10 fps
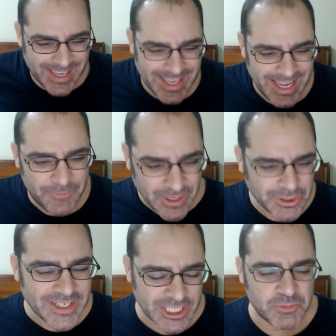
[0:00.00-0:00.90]
If I
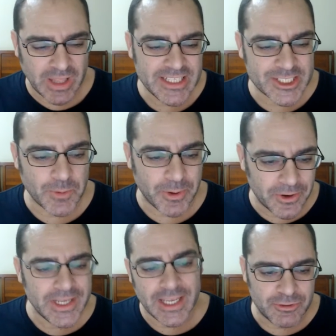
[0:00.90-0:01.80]
tried to explain this to
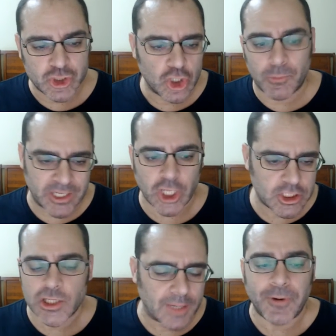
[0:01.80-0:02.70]
Bernie, he would say, yeah, but they
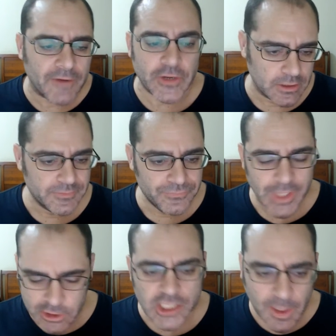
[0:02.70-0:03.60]
take the profit.
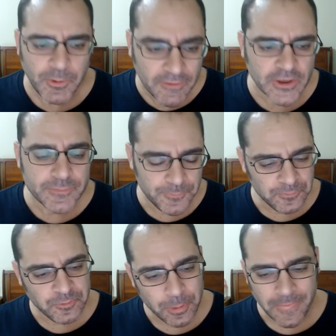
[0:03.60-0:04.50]
They take the profit.
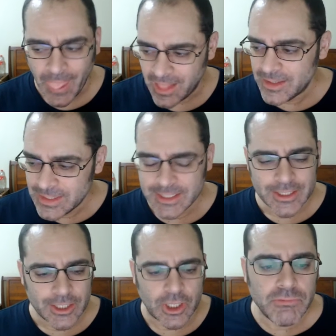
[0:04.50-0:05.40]

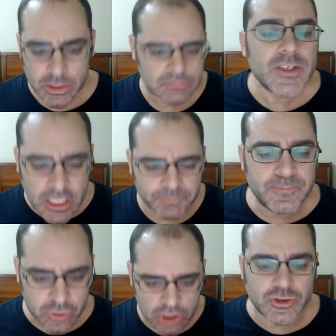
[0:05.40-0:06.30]
The wealth
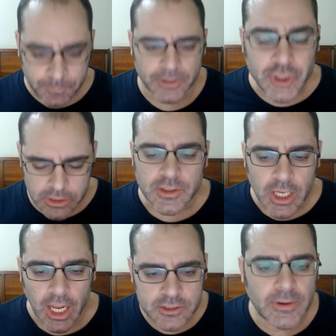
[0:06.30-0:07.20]
redistribution
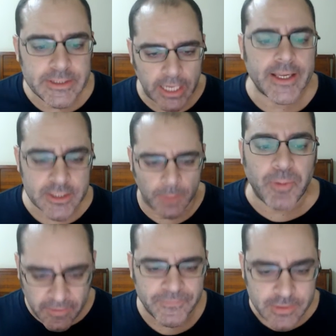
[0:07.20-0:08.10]
is when they get the
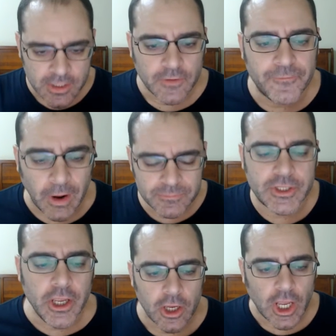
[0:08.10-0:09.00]
profit from
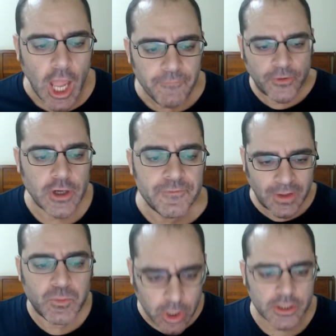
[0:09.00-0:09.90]
the effort of the
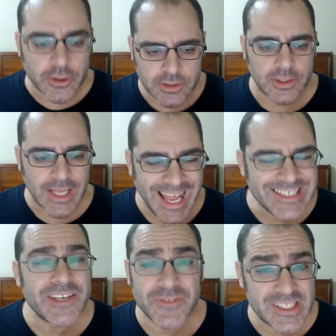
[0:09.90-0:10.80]
workers.
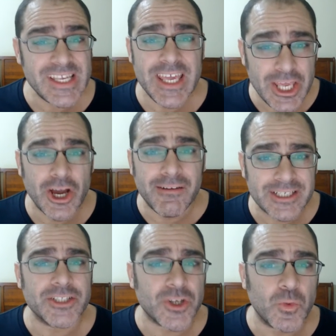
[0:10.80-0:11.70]
As if the CEO
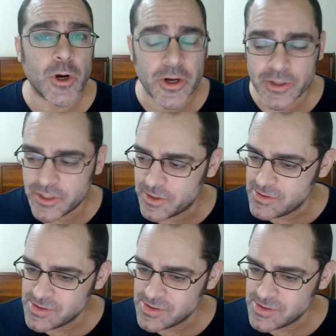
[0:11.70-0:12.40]
isn't a worker too.